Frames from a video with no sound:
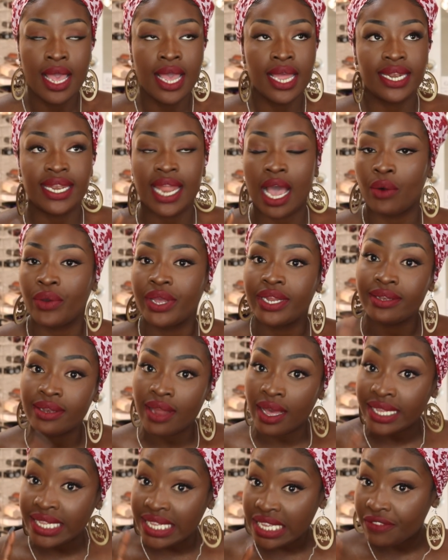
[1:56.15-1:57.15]
Now, in
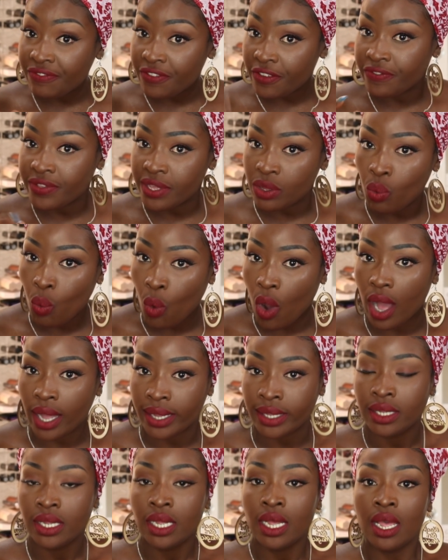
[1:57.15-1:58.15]

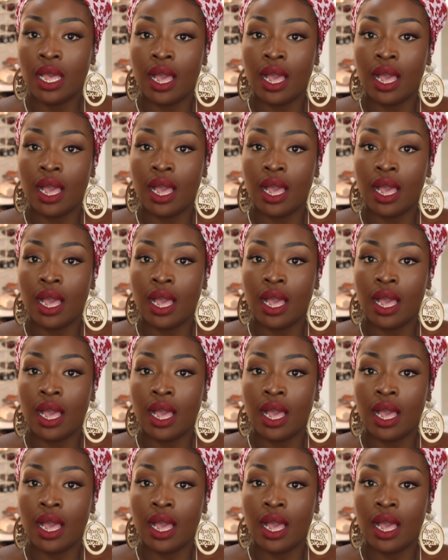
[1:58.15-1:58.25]
1951,